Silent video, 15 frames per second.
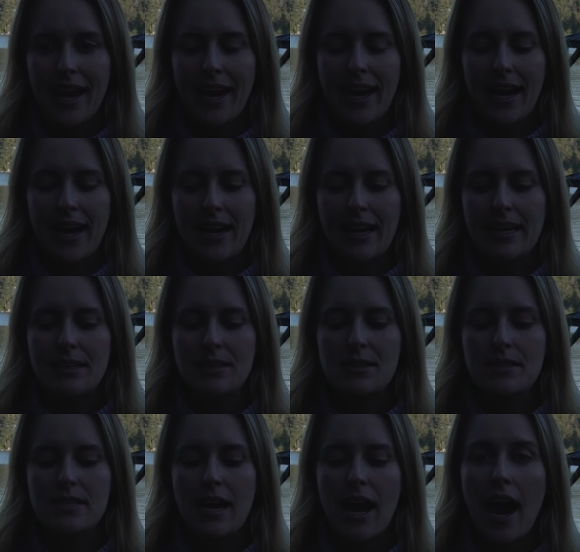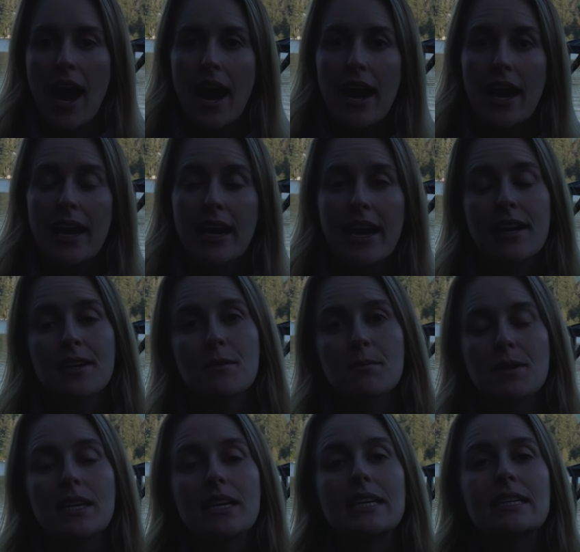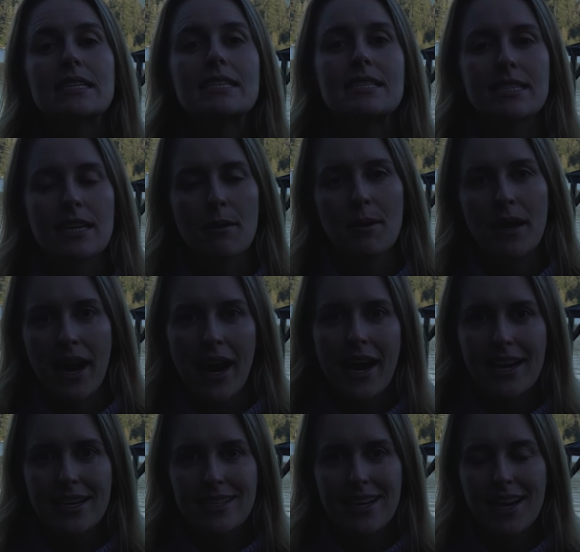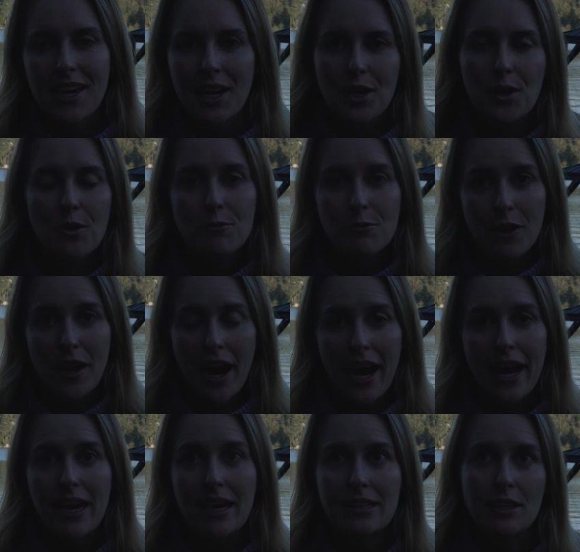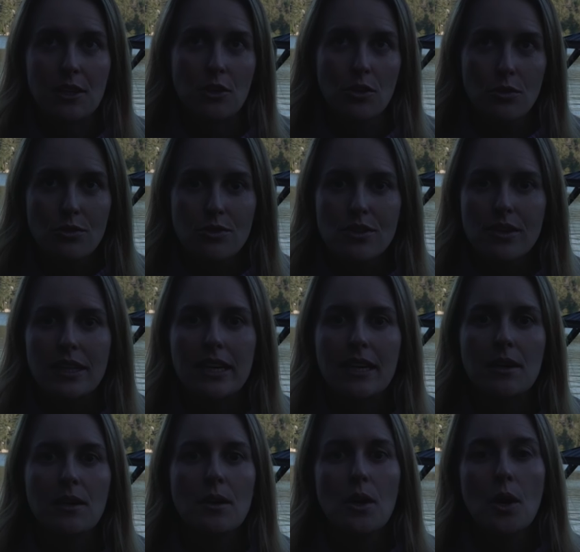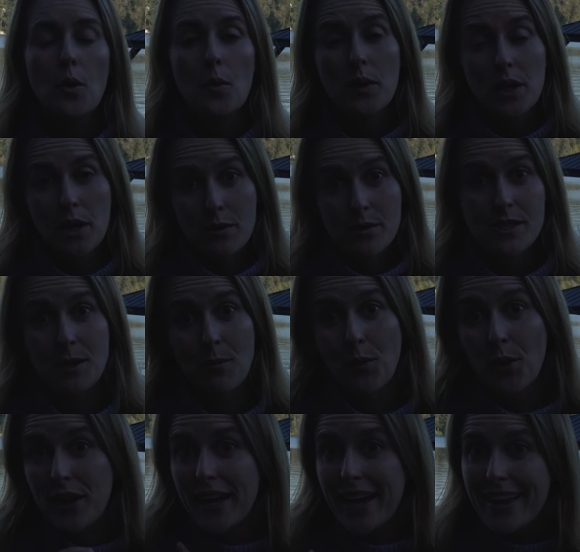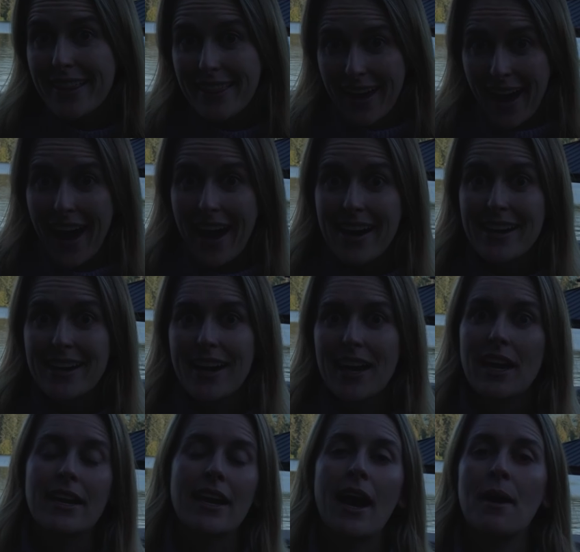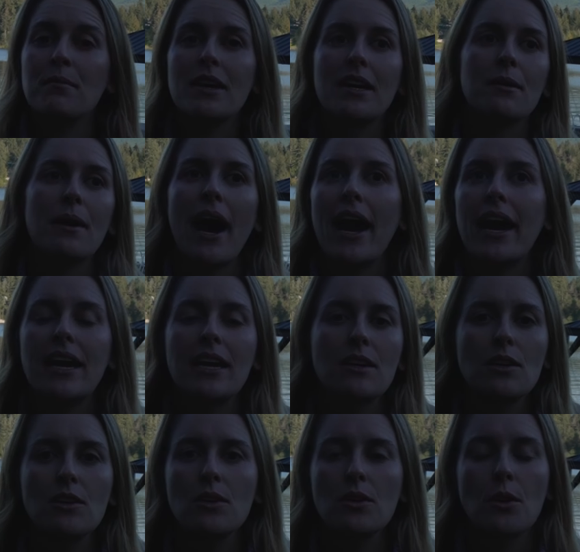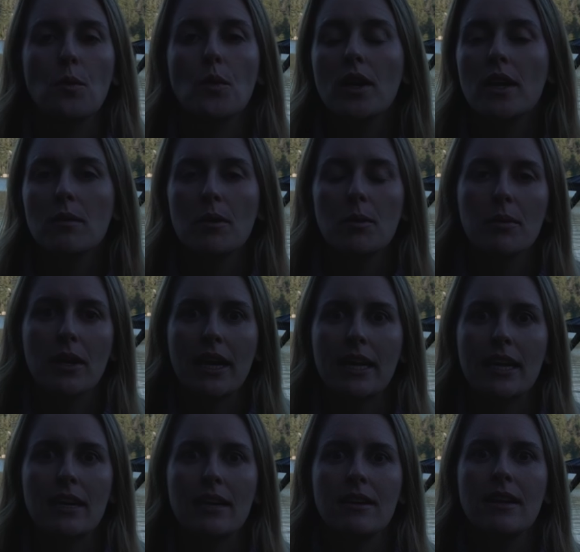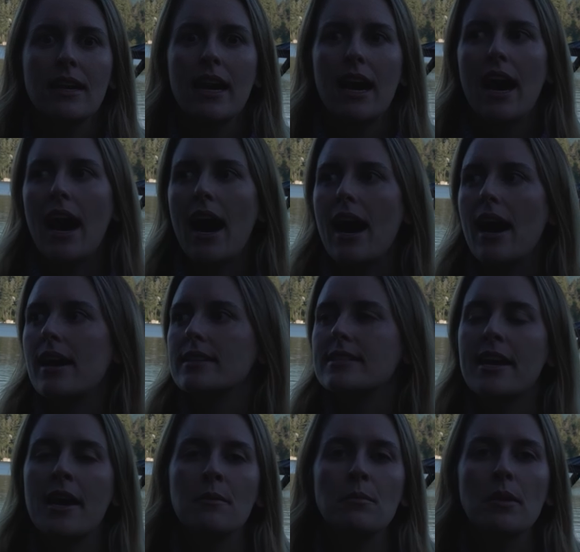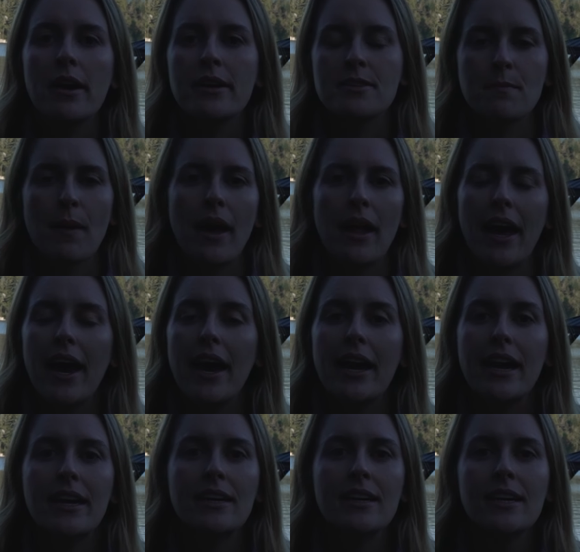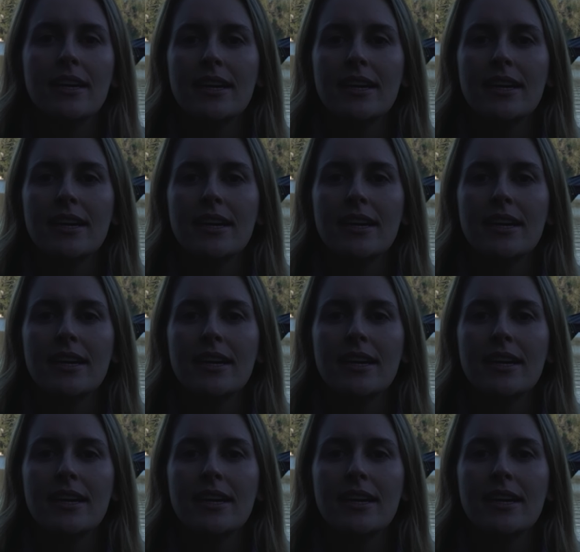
and I end up needing to stay behind. I can't go for a hike. Like usually we go somewhere like that, and I'm gonna hike. You know, we're gonna be planning a 10 plus mile hike,